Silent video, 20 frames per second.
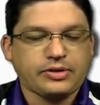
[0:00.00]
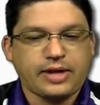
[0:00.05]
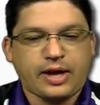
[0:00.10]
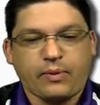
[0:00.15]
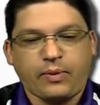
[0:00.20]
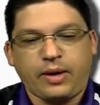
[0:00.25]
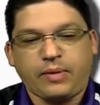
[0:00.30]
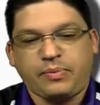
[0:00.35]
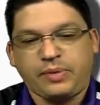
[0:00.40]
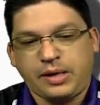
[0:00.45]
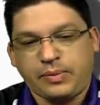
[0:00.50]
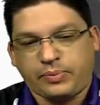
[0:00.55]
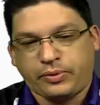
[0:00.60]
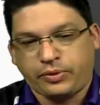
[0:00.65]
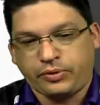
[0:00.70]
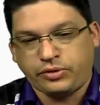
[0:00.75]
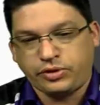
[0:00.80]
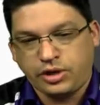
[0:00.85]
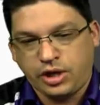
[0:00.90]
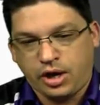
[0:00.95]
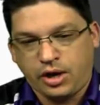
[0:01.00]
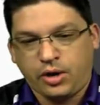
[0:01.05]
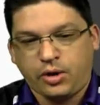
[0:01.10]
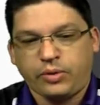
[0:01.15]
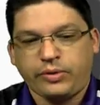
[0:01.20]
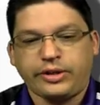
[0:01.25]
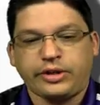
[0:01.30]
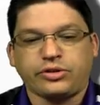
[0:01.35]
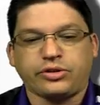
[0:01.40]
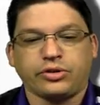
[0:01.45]
So that way people
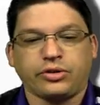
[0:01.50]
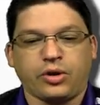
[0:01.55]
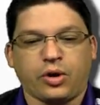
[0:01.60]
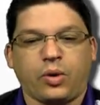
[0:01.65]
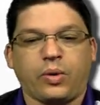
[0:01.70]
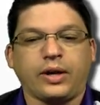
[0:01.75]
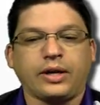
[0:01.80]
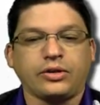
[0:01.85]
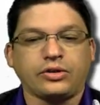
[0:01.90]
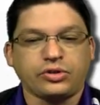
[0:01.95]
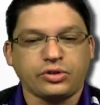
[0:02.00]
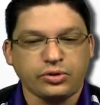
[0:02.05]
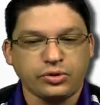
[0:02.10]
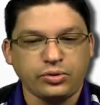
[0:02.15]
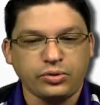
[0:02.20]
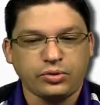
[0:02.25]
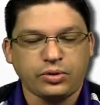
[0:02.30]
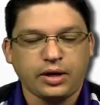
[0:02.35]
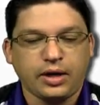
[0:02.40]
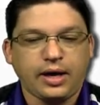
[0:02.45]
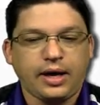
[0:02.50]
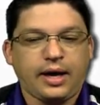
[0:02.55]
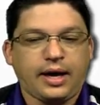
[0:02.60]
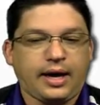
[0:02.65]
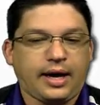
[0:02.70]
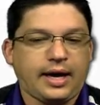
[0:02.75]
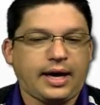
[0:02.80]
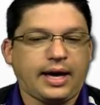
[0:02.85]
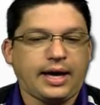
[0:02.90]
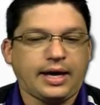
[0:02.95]
know that you're going to
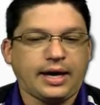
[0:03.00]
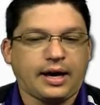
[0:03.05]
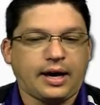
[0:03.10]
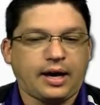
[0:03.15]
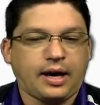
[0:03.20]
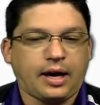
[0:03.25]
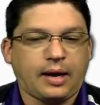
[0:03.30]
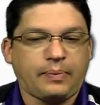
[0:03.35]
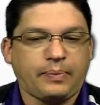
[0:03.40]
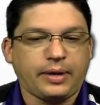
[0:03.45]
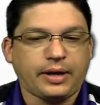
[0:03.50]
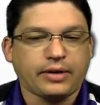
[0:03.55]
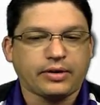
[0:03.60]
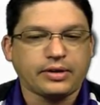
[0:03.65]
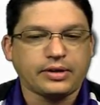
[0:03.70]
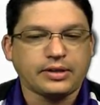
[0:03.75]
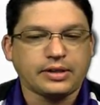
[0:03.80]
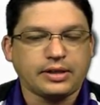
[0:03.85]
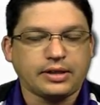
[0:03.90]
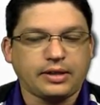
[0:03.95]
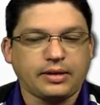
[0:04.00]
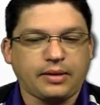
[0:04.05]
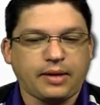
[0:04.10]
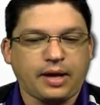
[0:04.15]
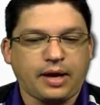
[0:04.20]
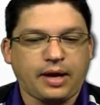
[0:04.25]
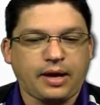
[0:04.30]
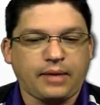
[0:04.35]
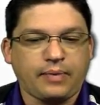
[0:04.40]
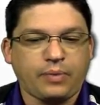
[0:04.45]
a, uh, a Pickerington
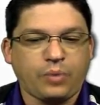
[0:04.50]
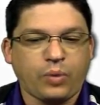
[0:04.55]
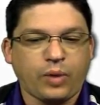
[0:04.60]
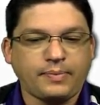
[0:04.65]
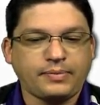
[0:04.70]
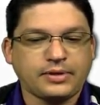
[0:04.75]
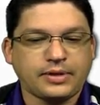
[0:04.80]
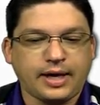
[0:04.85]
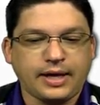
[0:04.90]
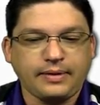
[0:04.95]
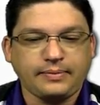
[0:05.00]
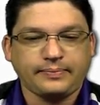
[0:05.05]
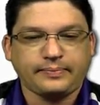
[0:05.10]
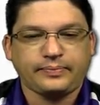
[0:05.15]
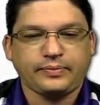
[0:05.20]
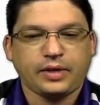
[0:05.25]
uh, website.